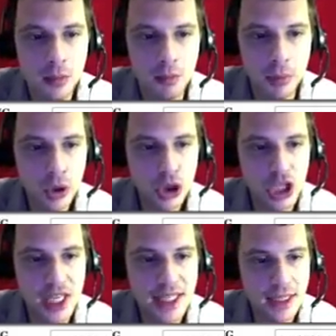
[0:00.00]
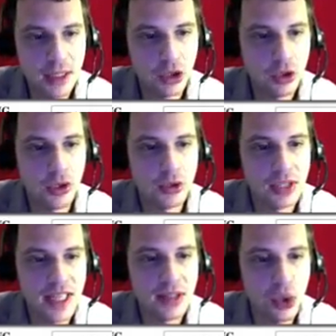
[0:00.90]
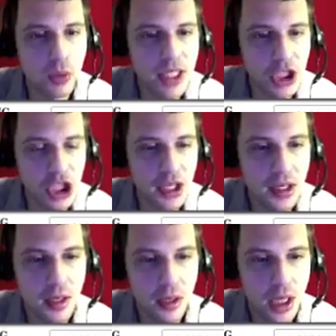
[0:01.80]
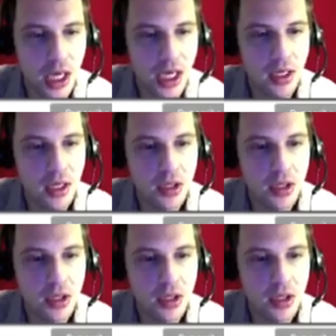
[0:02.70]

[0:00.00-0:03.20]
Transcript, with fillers: Bullshit. You use intuition, okay?